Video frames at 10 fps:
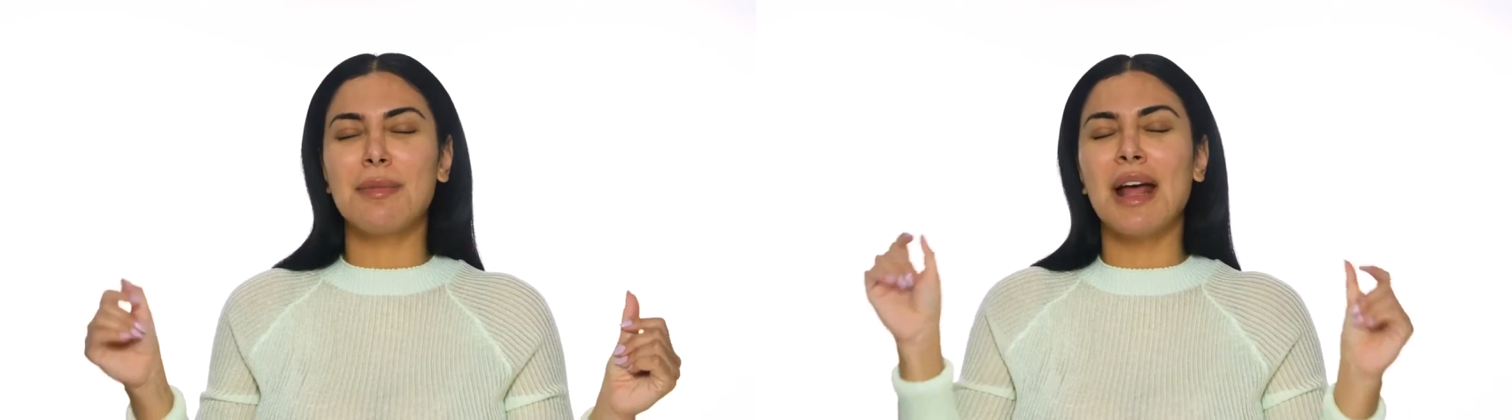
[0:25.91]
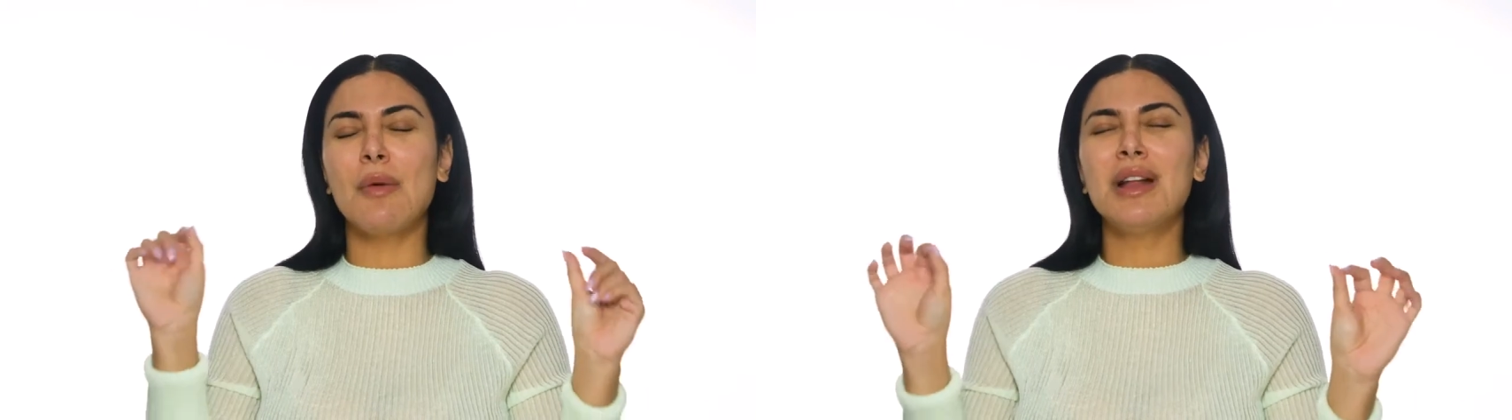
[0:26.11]

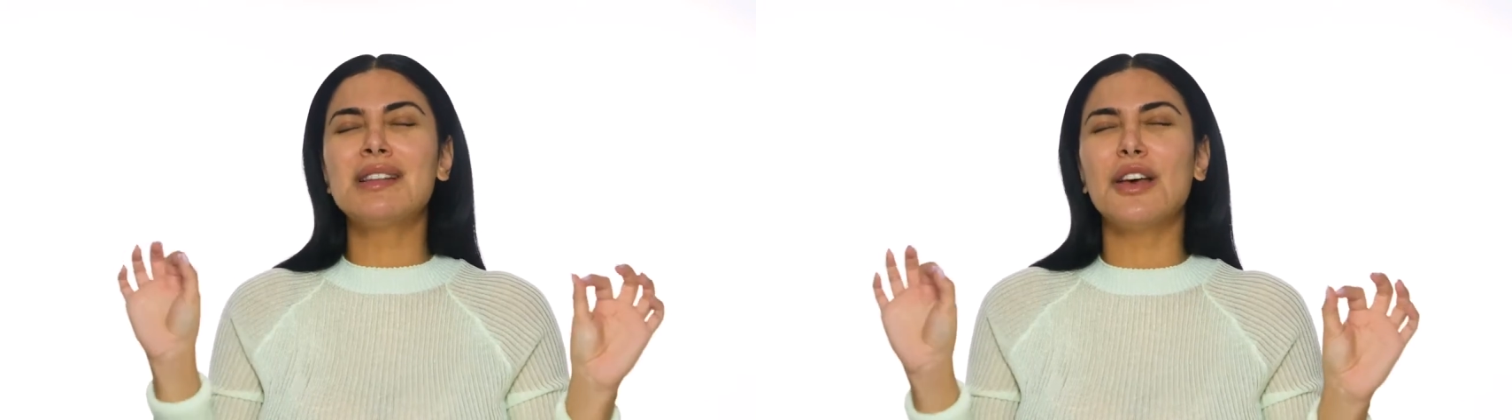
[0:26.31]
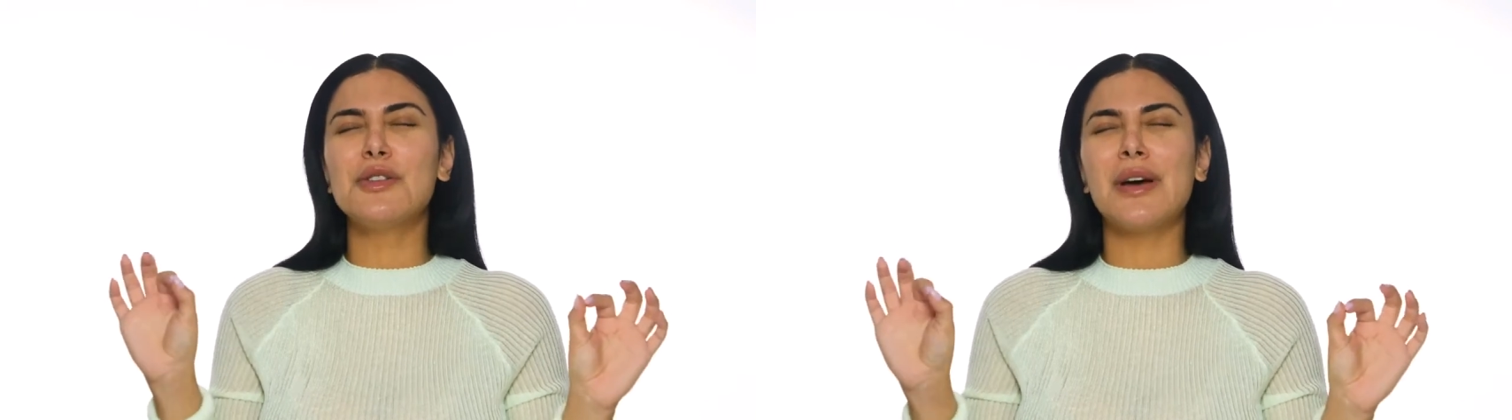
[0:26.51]
but I
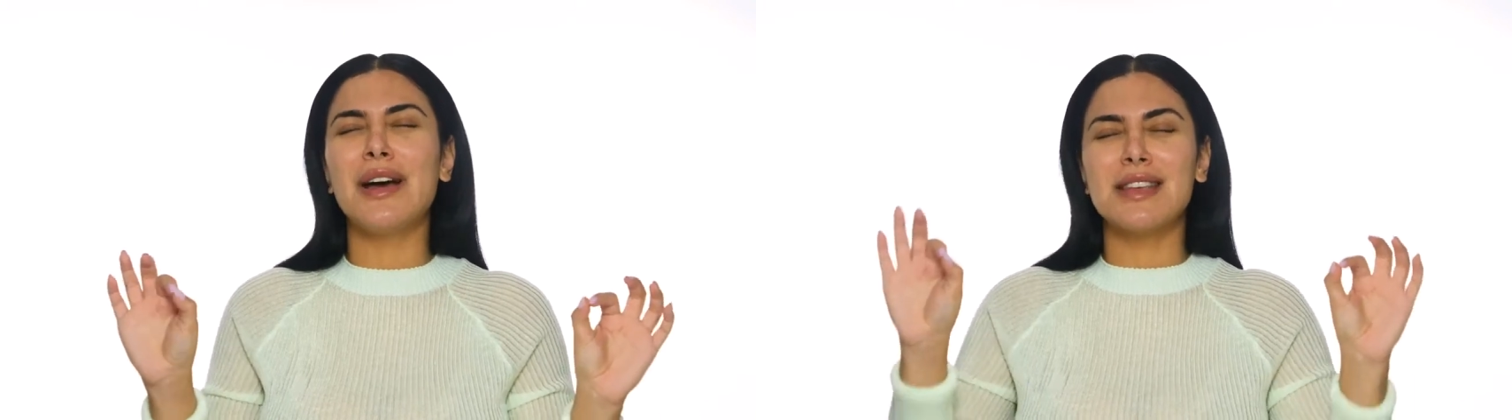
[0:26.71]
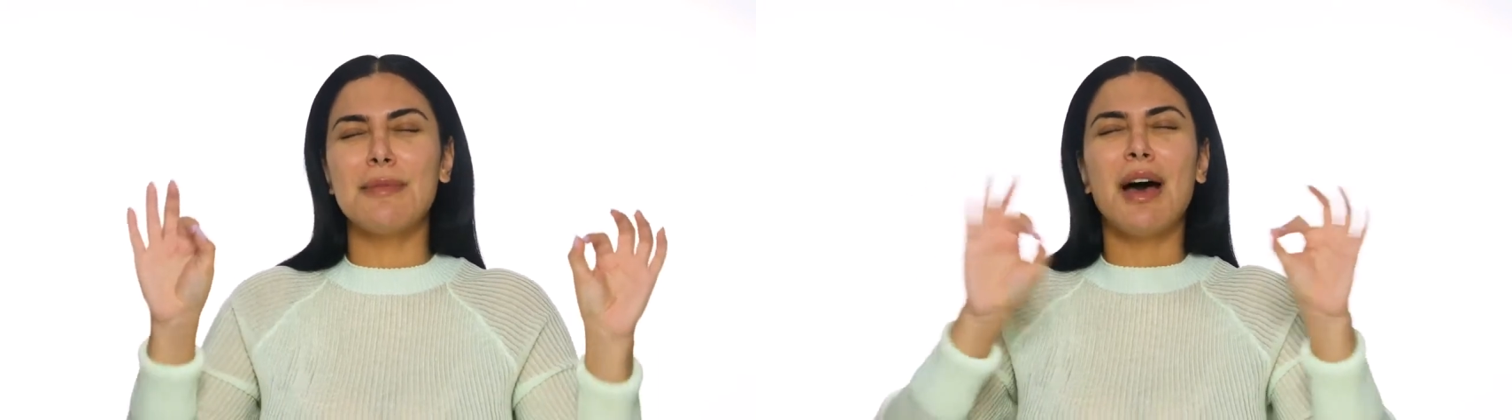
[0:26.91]
wanna tell you
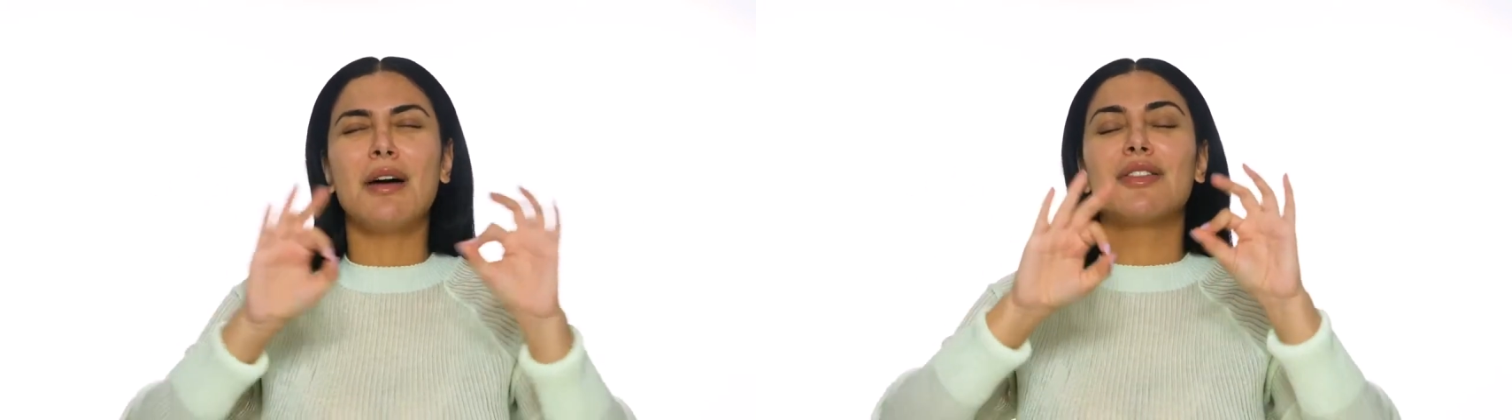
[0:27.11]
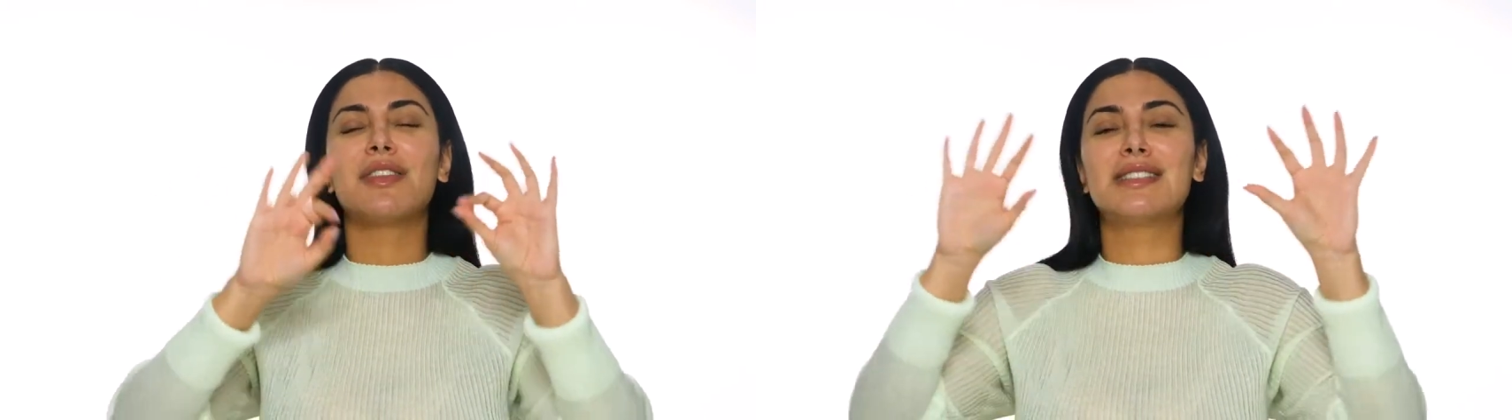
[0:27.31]
guys
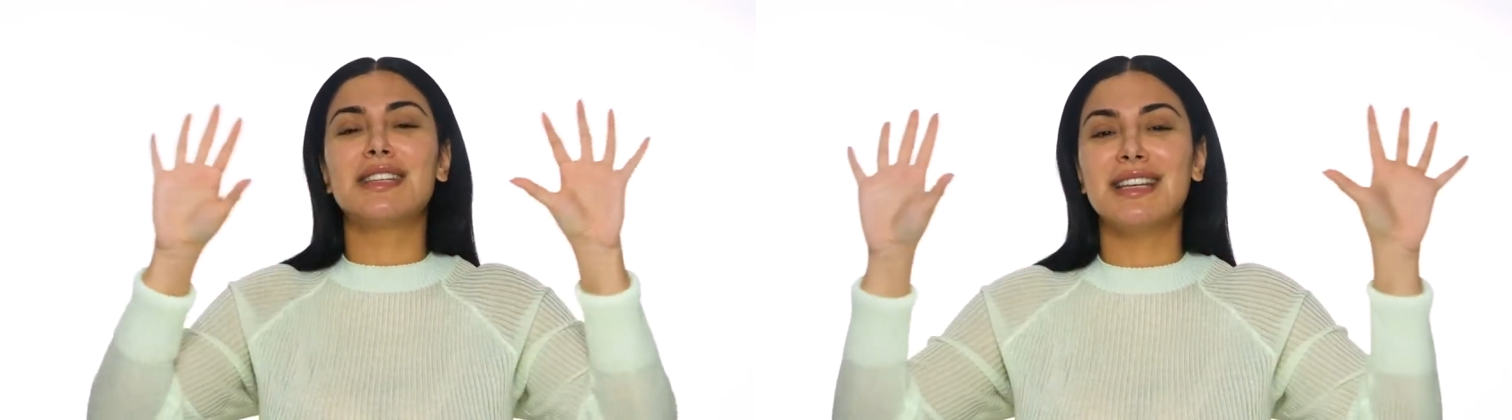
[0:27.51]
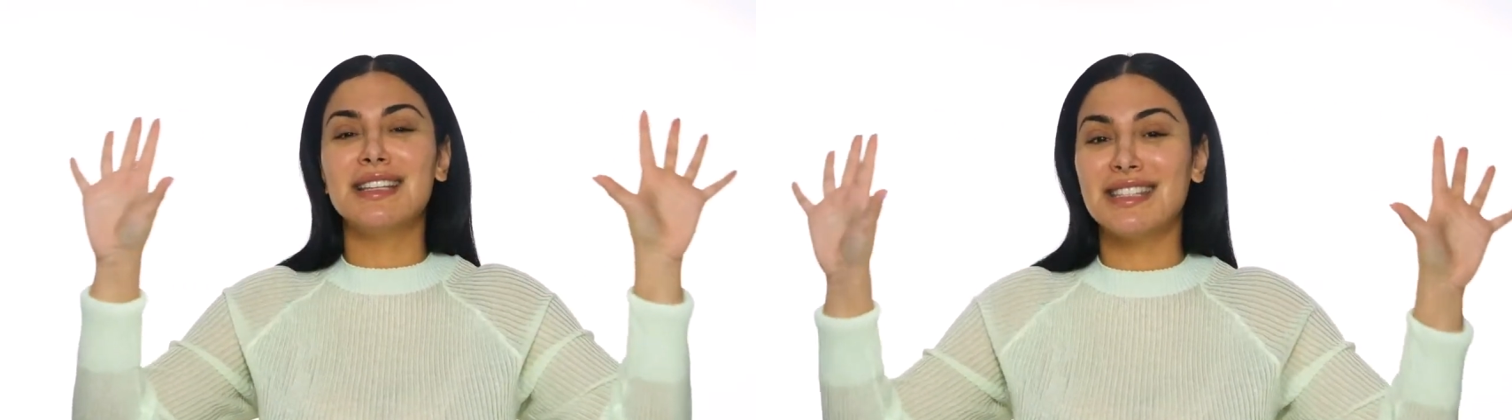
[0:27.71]
about the
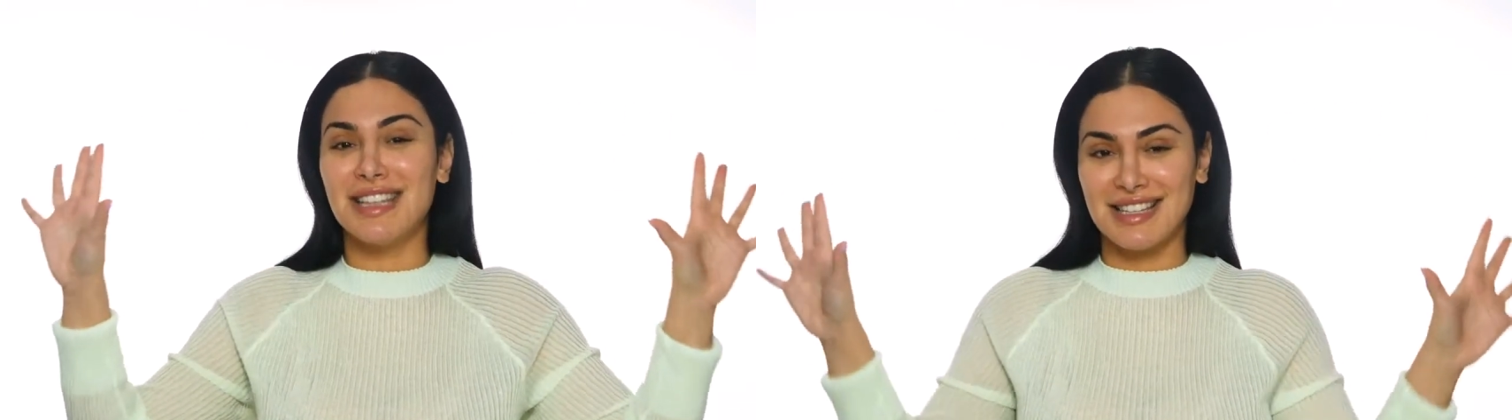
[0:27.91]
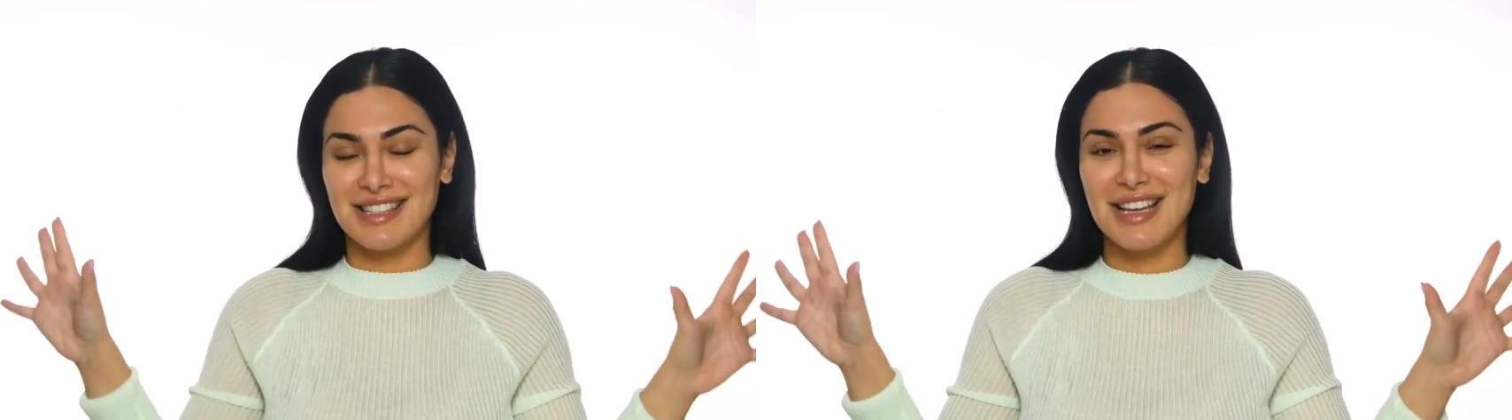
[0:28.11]

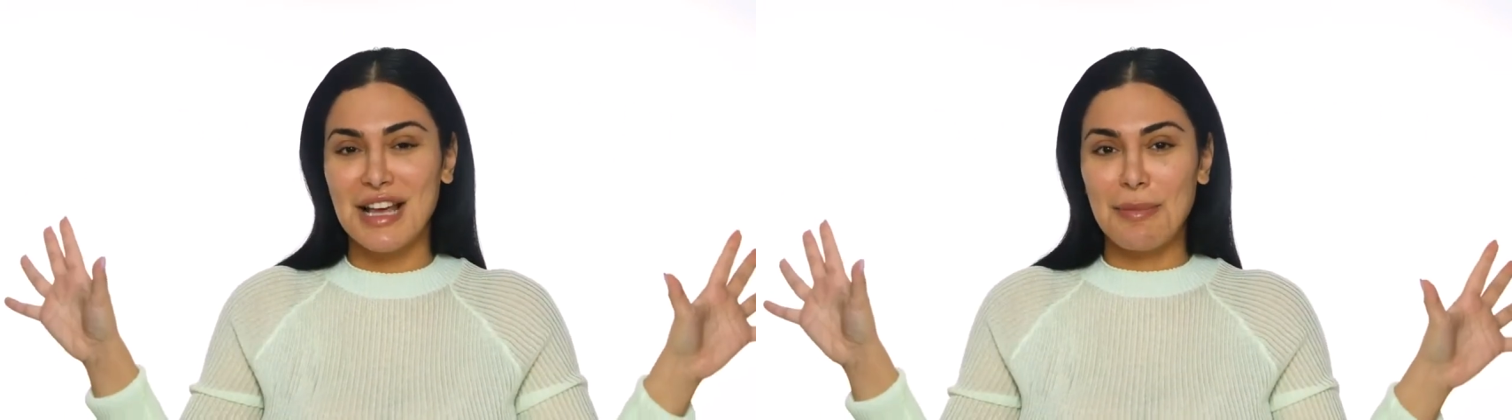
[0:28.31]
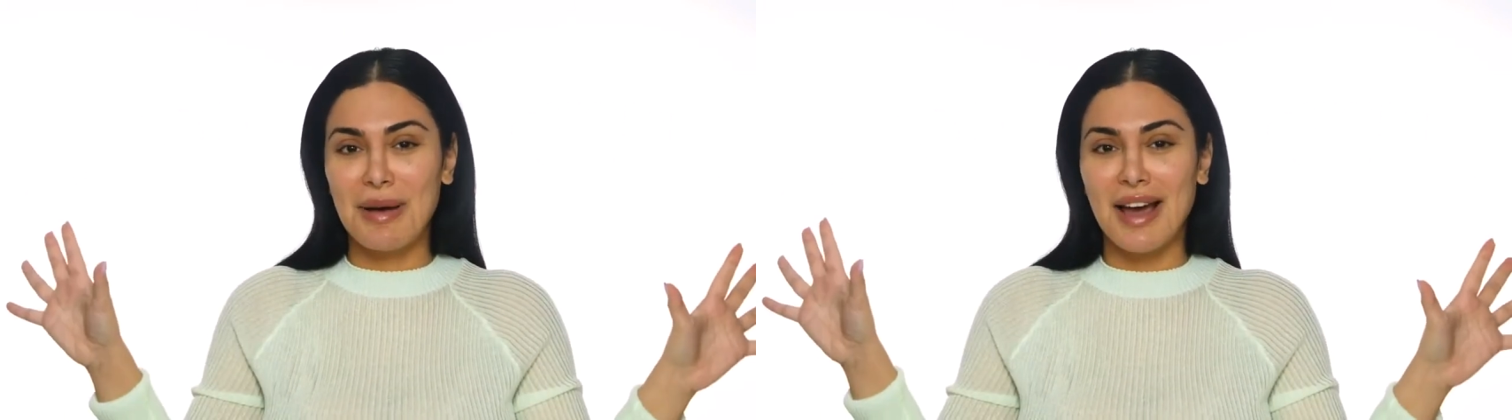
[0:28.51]
statistics
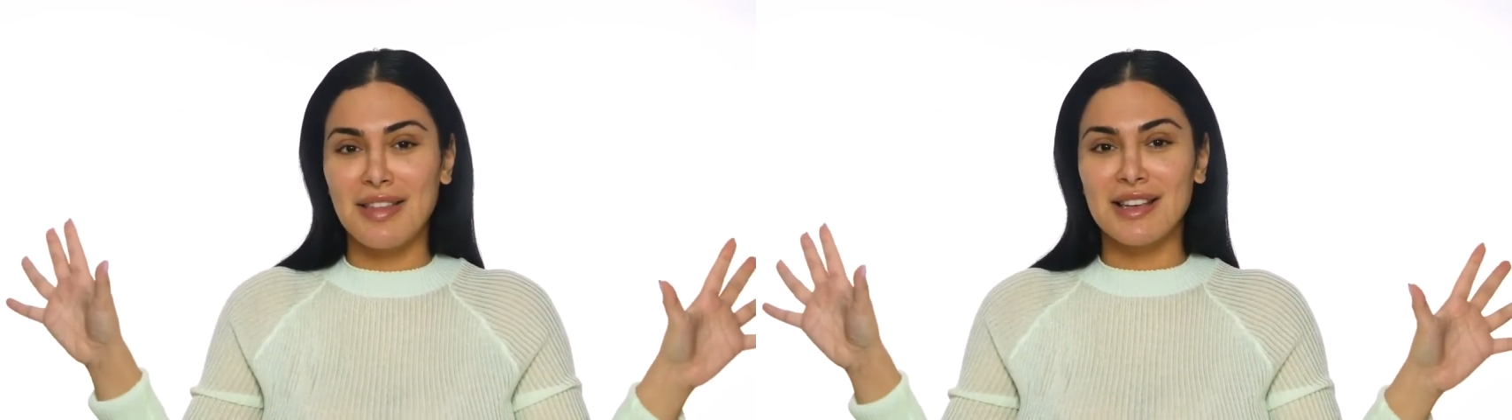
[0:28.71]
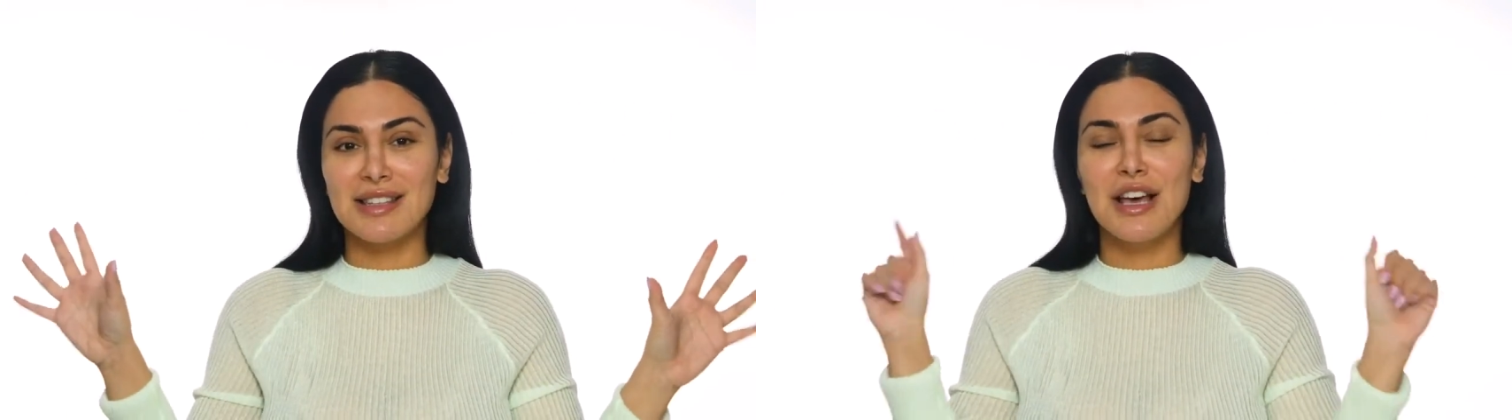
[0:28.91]

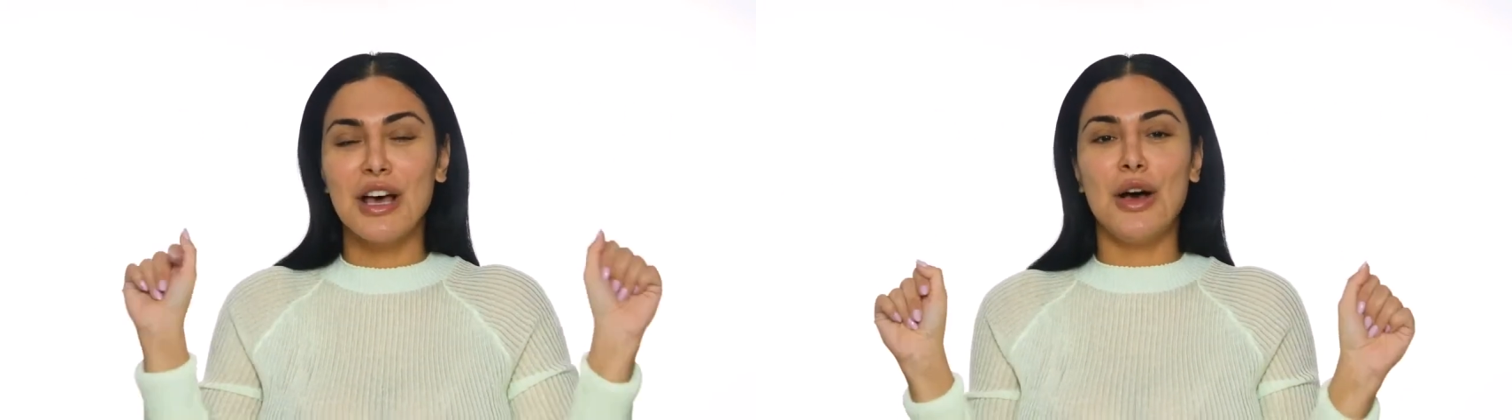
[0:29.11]
behind this.